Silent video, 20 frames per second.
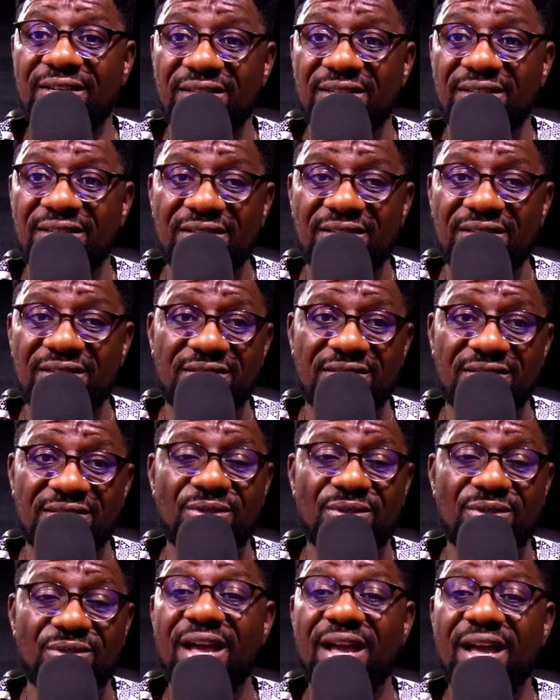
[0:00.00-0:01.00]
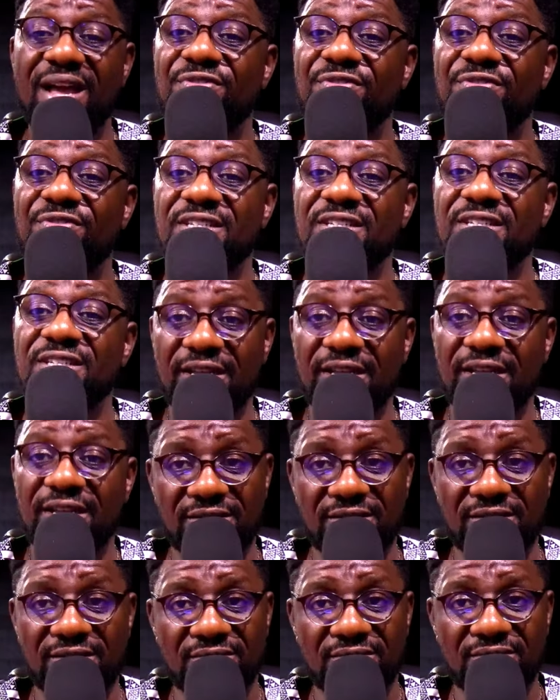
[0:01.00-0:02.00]
You can't finish that
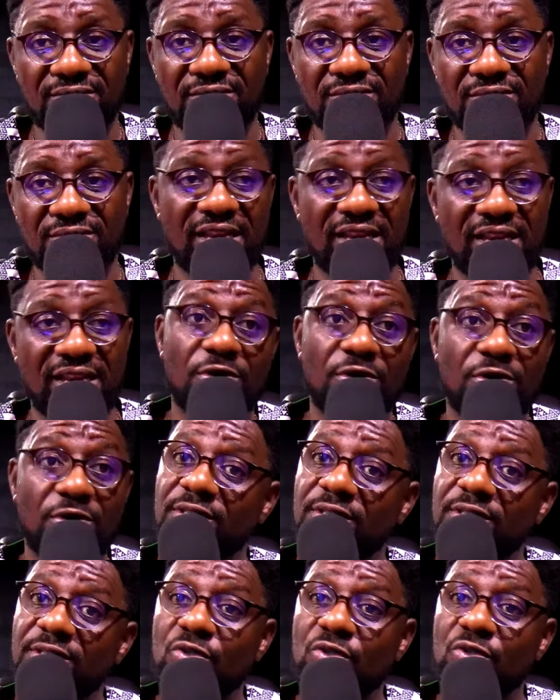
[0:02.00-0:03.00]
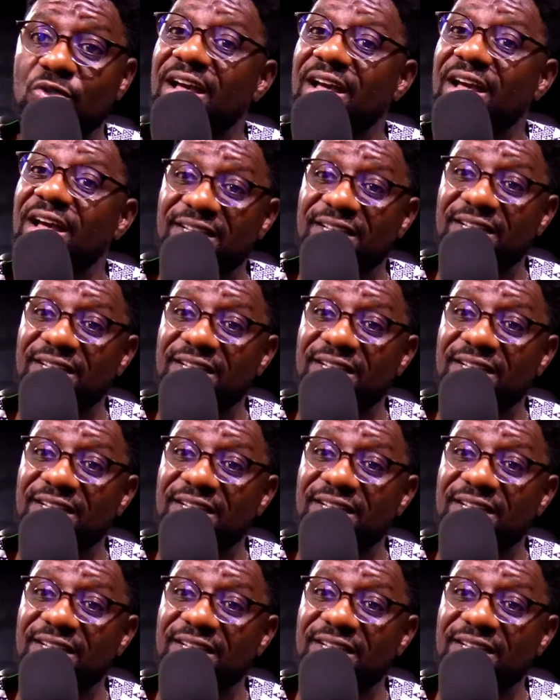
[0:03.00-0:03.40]
in a month. You still have extra.